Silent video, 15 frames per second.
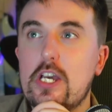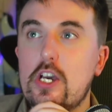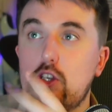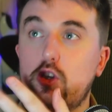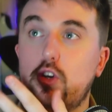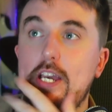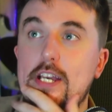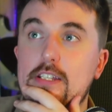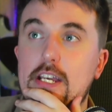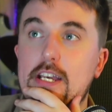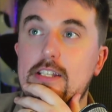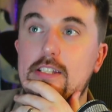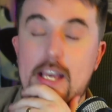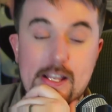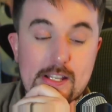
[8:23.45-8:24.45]
So
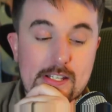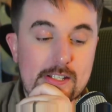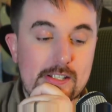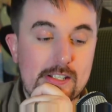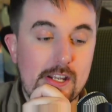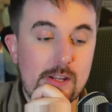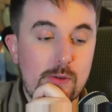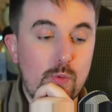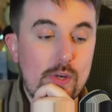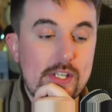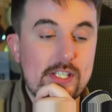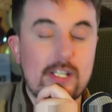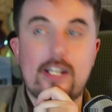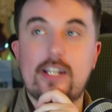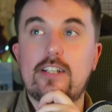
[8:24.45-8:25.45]
is tin
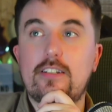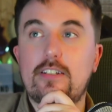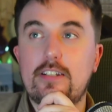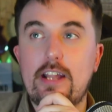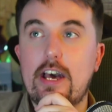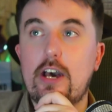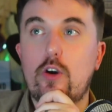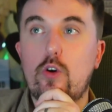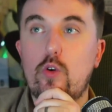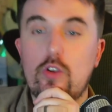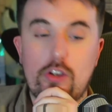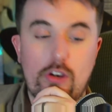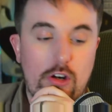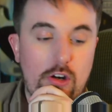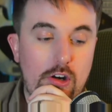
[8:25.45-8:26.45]
whistling now
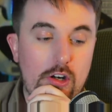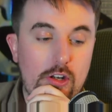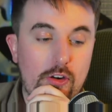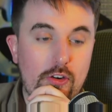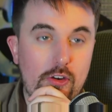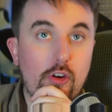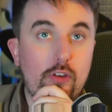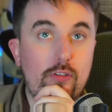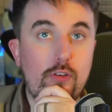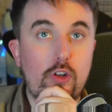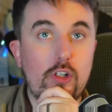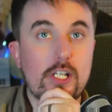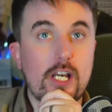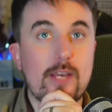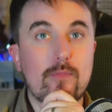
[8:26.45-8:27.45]
your full
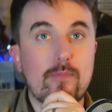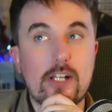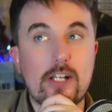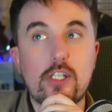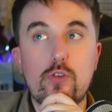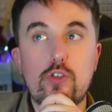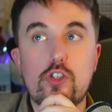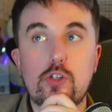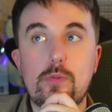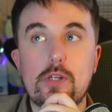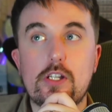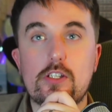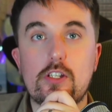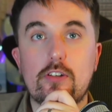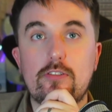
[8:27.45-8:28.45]
time and YouTubing and
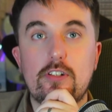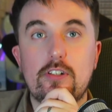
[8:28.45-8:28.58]
stuff?